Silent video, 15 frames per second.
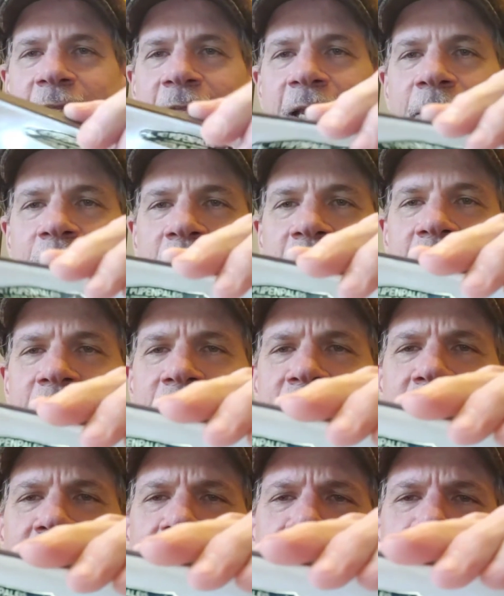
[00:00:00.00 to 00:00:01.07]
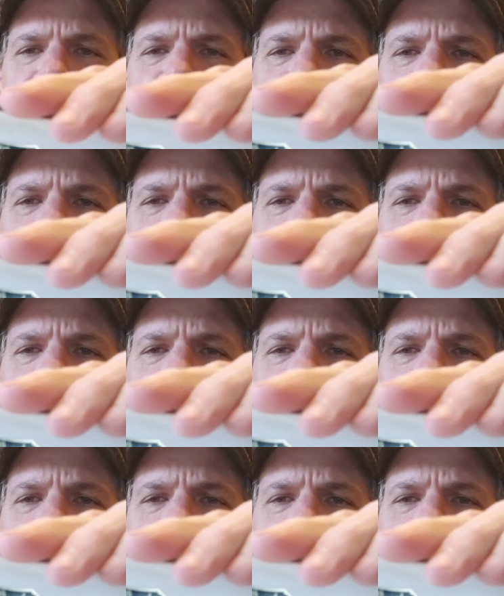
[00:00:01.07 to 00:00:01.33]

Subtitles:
the label inside.